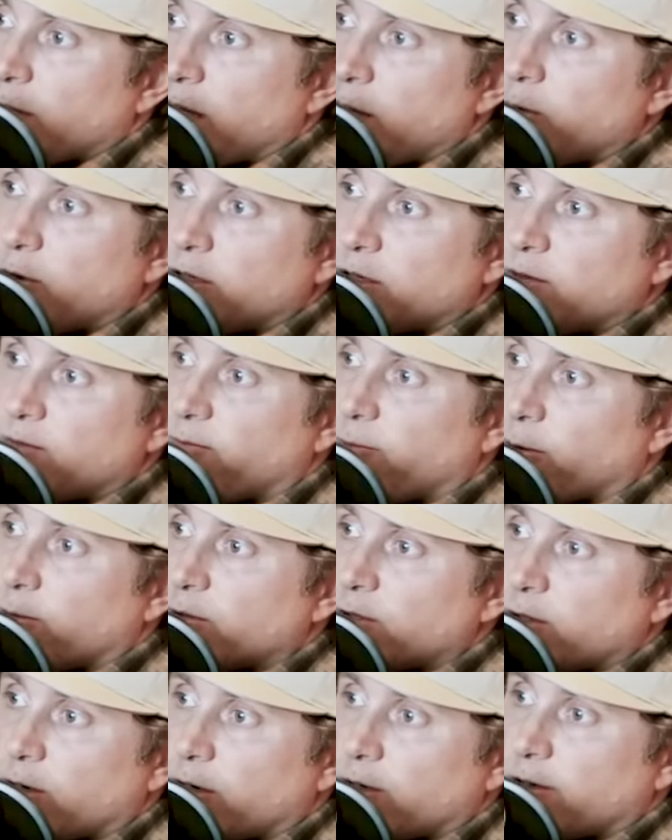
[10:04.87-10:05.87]
he was from
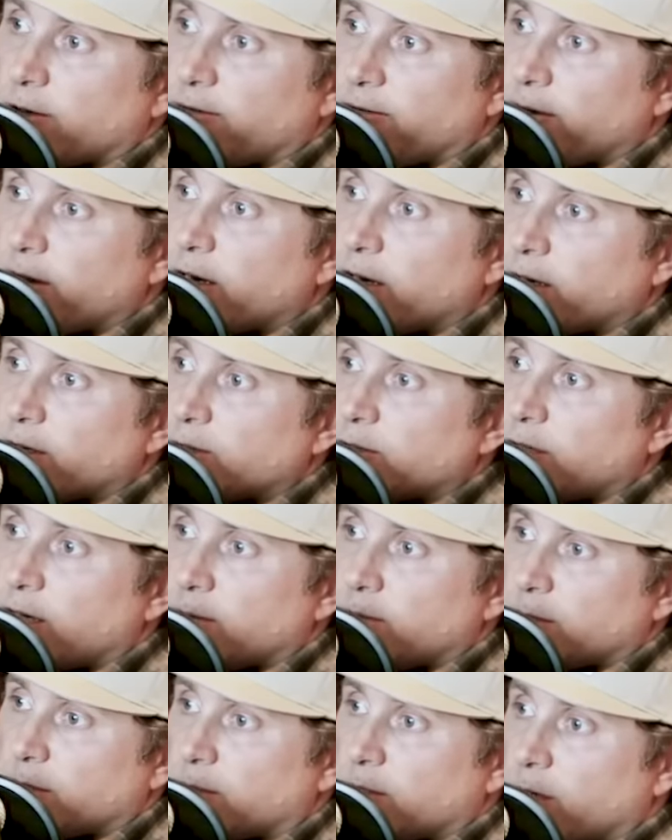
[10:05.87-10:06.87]
start to finish,
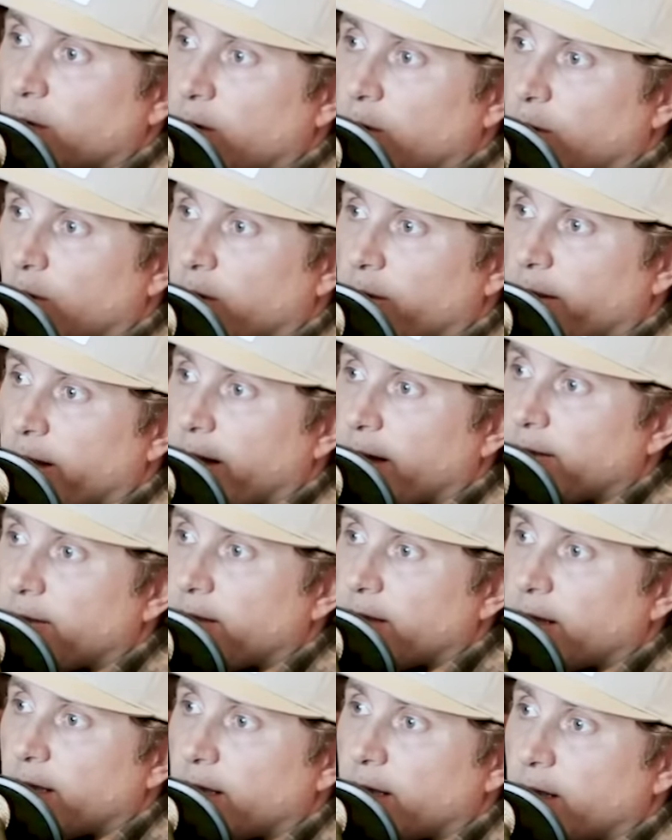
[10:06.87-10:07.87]
tip to toe on that
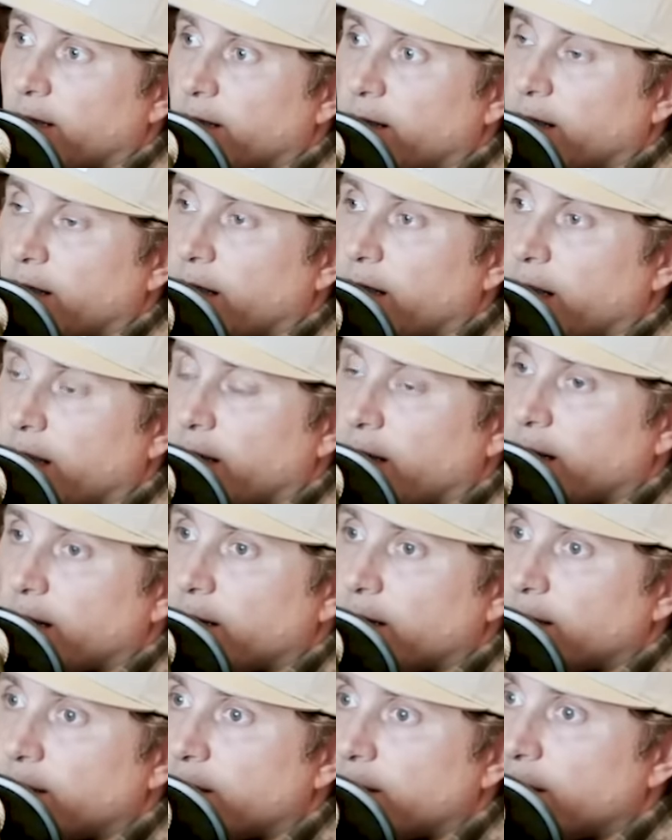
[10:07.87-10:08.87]
thing,
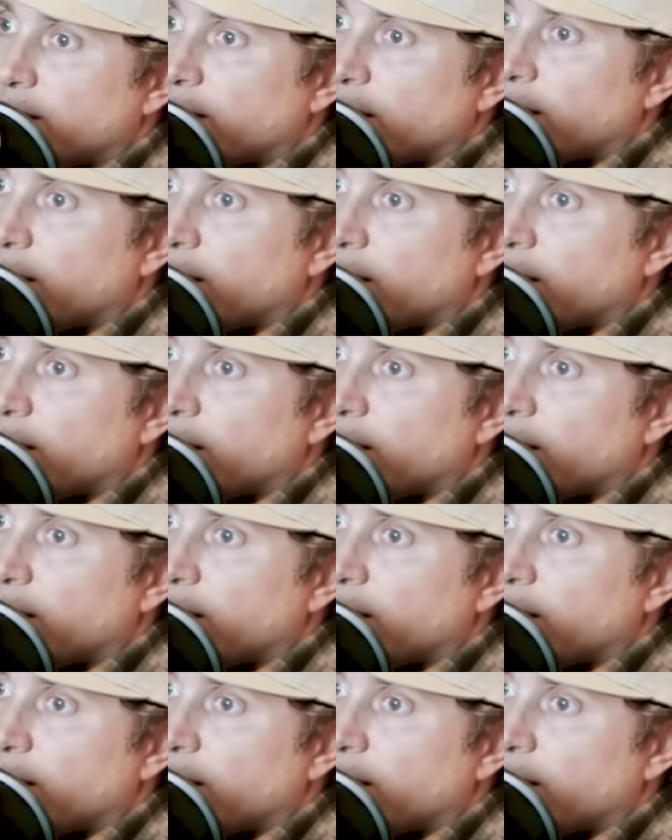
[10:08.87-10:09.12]
and